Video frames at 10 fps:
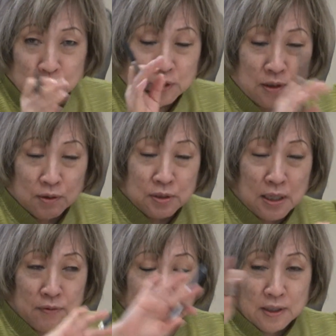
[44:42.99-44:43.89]
but the years
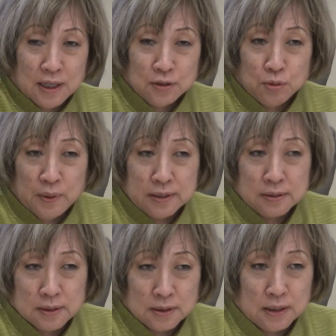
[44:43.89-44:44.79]
after that, you
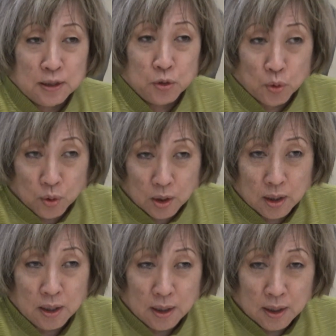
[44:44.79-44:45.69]
basically ignore